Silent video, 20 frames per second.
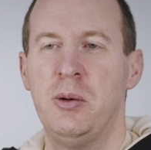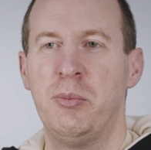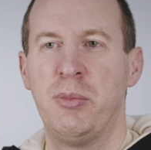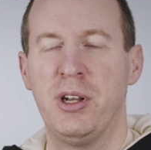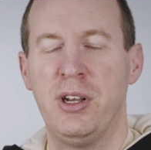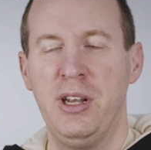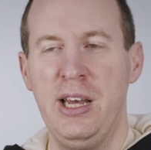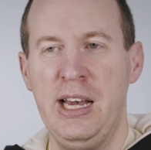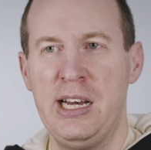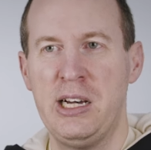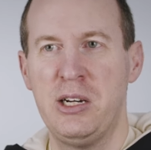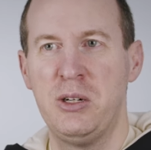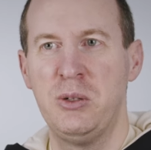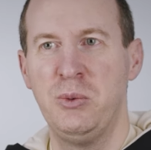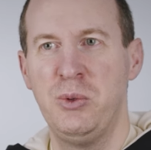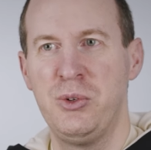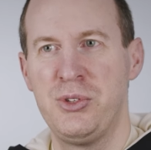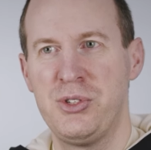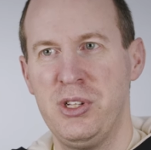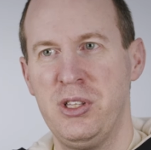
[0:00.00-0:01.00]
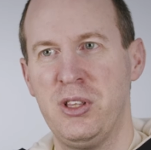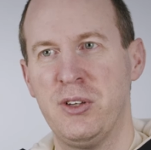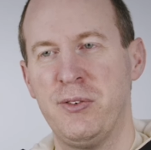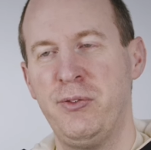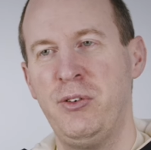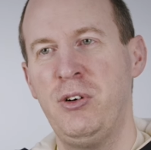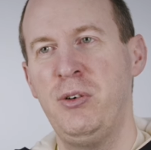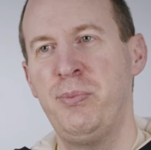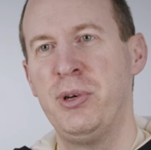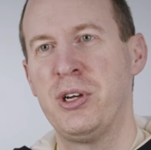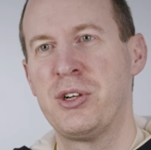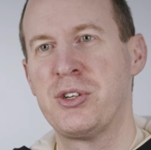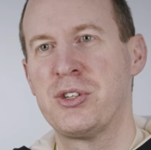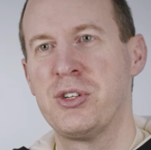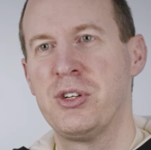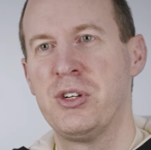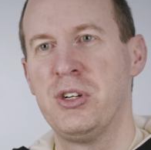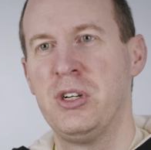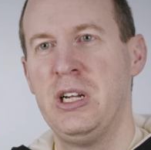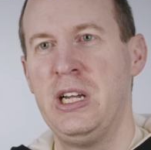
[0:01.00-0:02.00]
But now we'll see the full
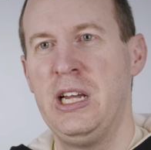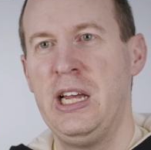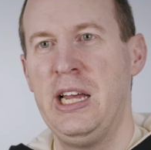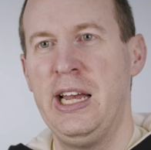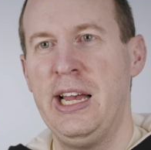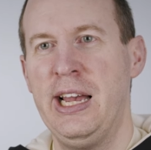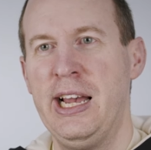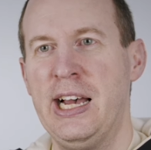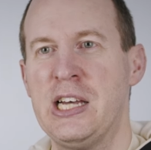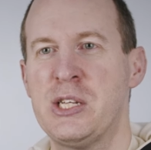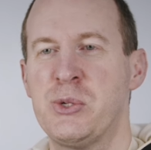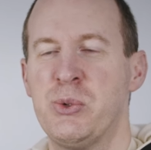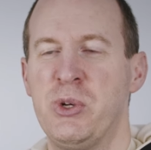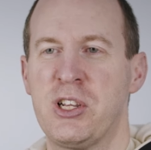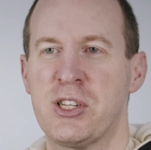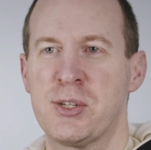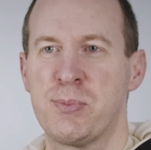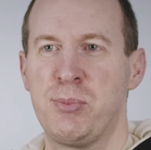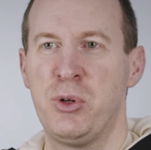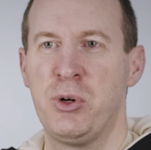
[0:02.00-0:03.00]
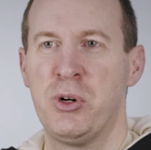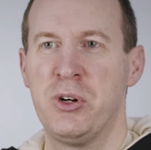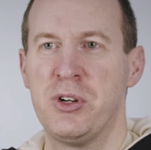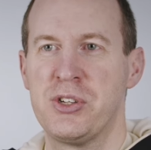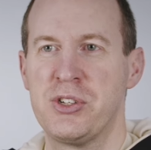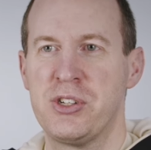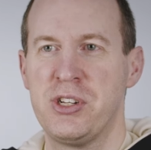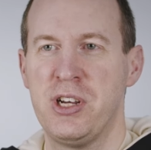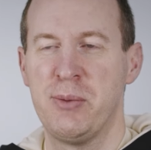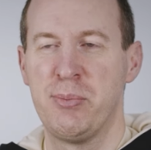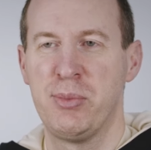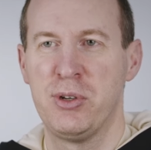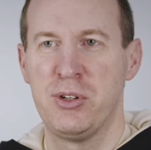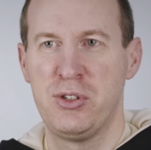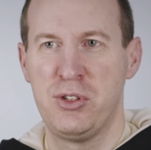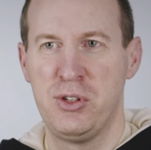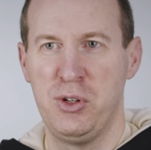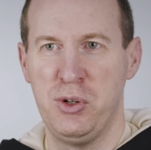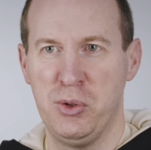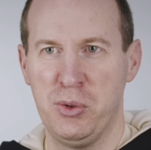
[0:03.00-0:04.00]
picture as we explore step
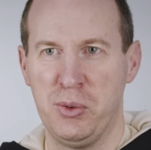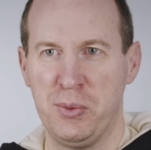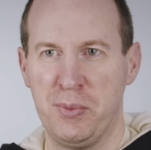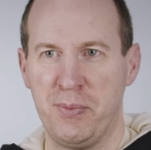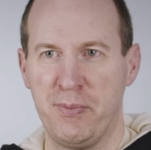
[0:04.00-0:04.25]
two.